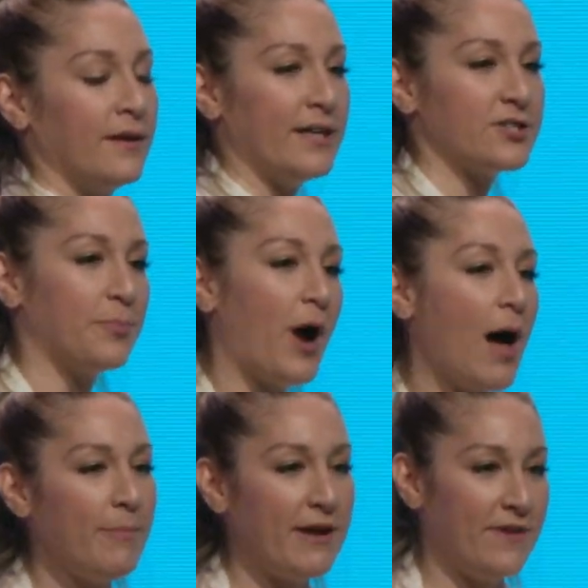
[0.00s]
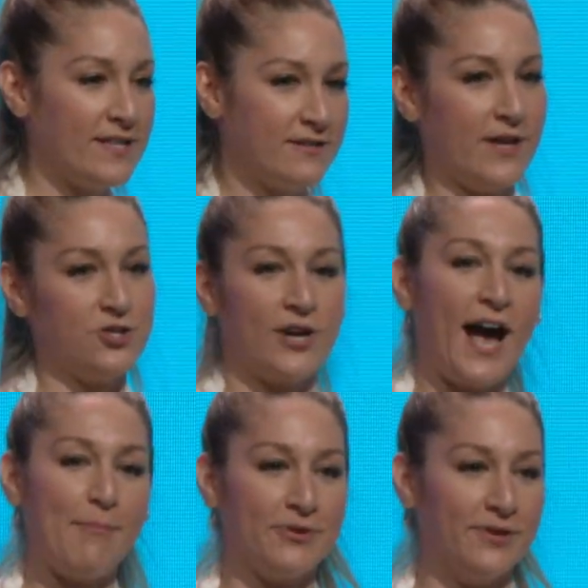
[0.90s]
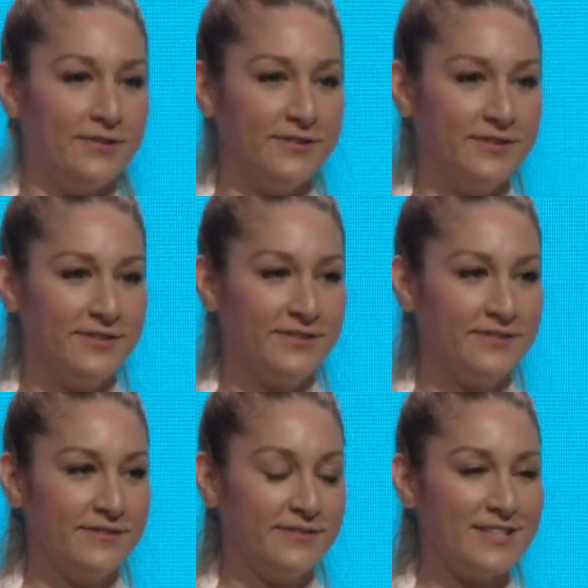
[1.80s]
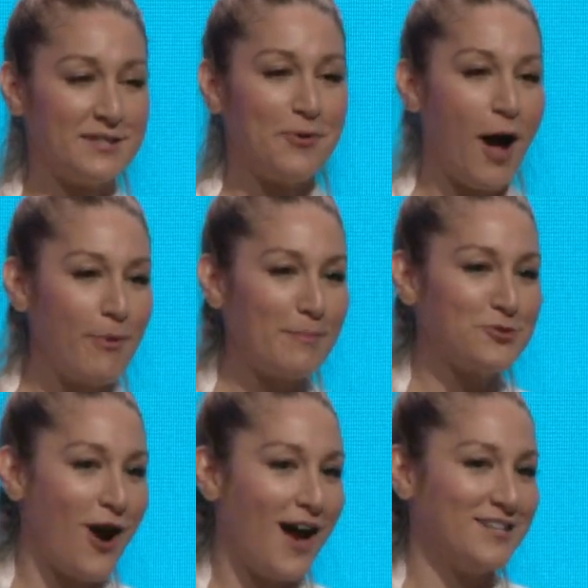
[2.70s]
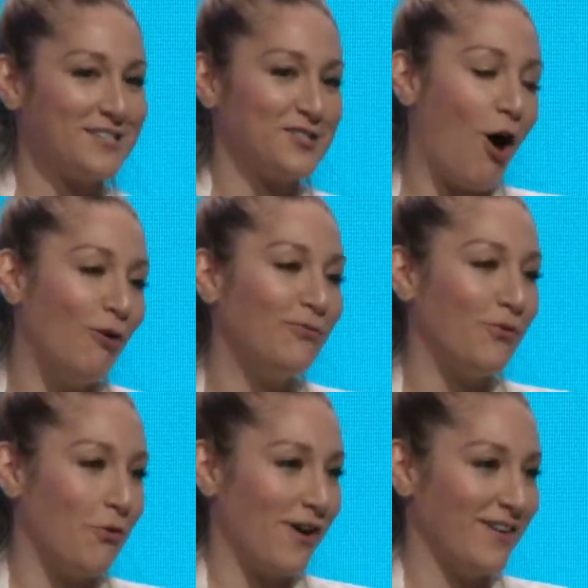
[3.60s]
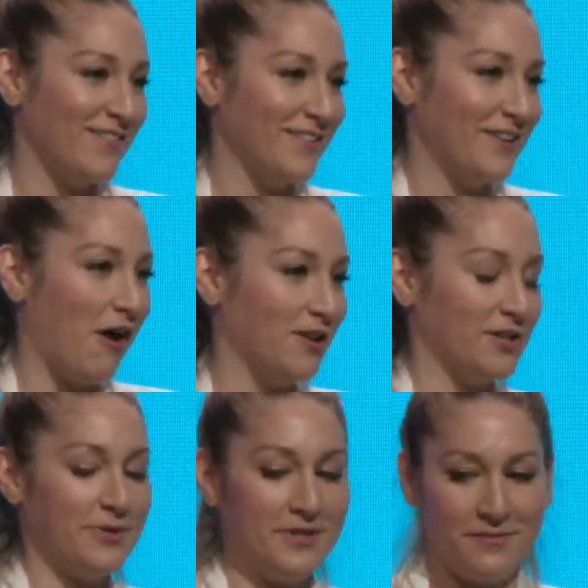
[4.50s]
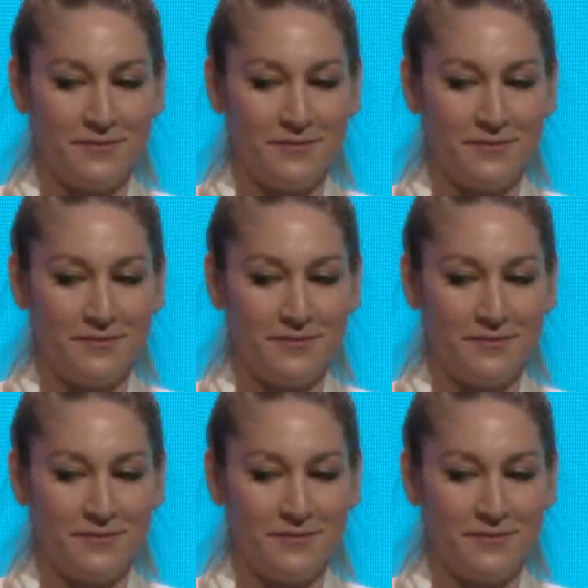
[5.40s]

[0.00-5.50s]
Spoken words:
And so the problem I face in venture capital is the problem I'm trying to solve for in Hollywood.